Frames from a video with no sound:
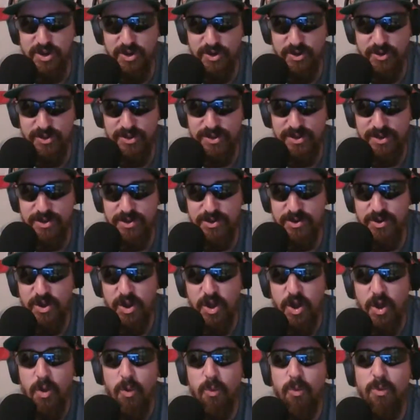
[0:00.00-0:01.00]
earlier,
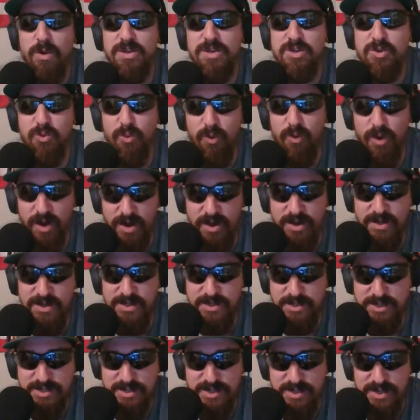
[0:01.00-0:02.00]
which
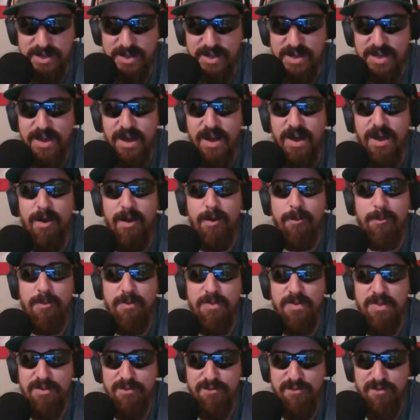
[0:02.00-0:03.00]
was
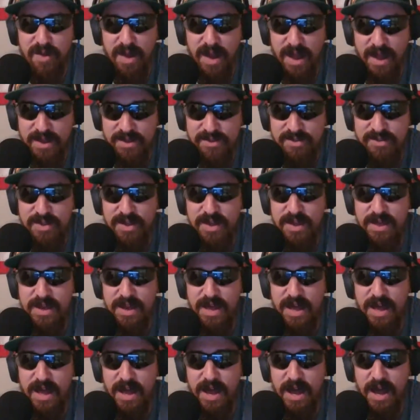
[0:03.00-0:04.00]
the fact that
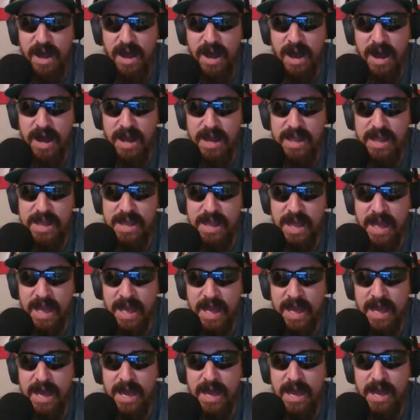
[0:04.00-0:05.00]
I
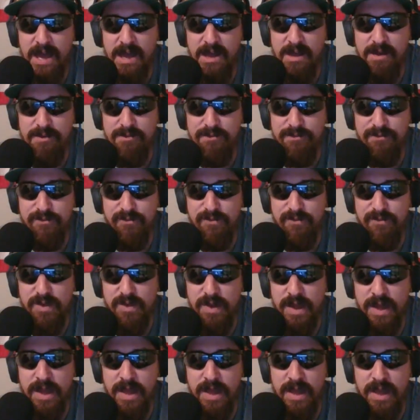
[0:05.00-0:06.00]
have
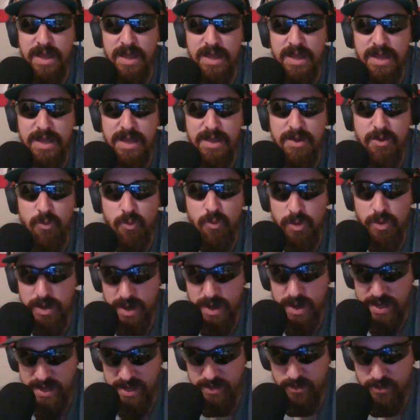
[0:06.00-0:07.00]
what
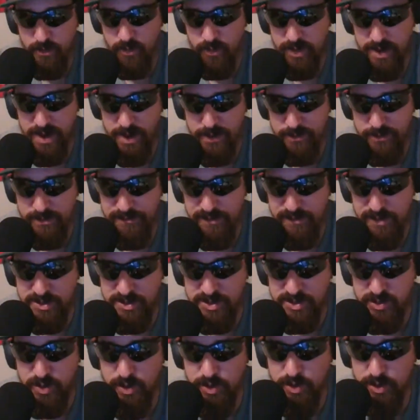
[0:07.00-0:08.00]
I referred
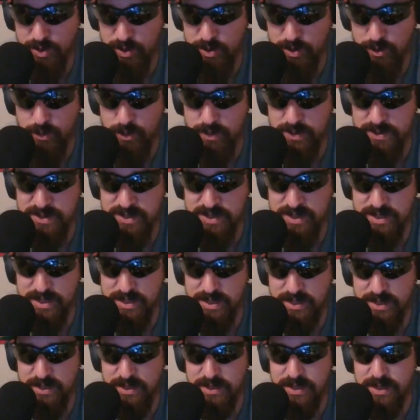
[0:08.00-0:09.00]
to earlier was
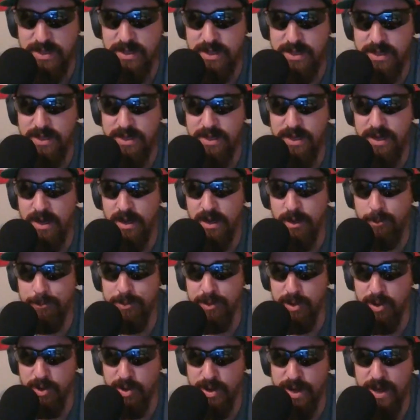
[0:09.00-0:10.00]
the
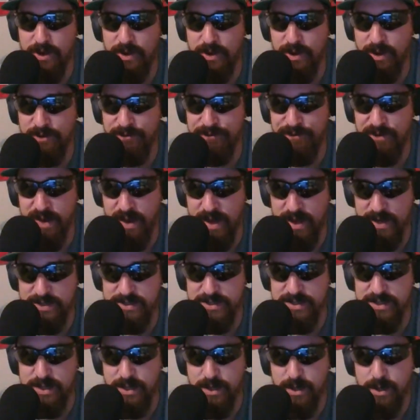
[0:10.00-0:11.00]
burnout
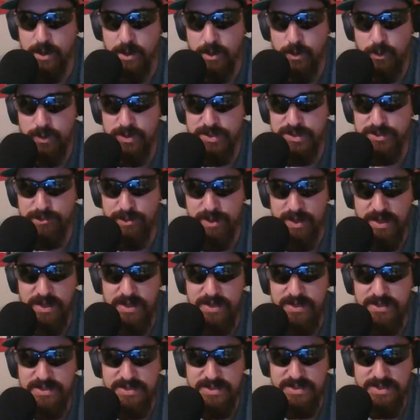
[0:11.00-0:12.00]
effect, which
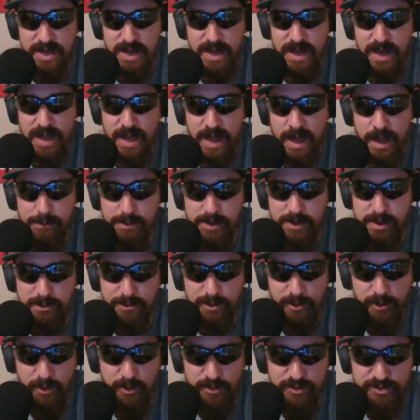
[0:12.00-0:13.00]
means how many
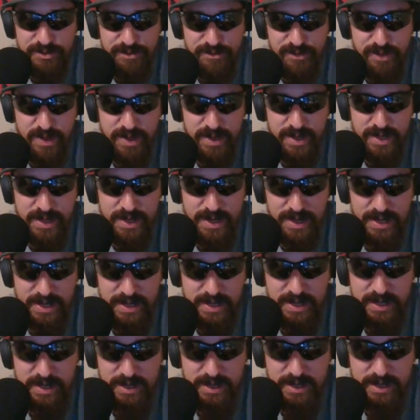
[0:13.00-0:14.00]
bowls of it can I
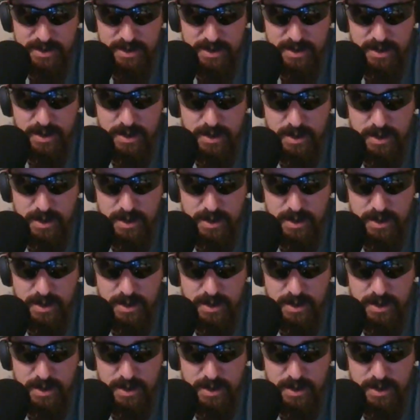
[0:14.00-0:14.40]
eat?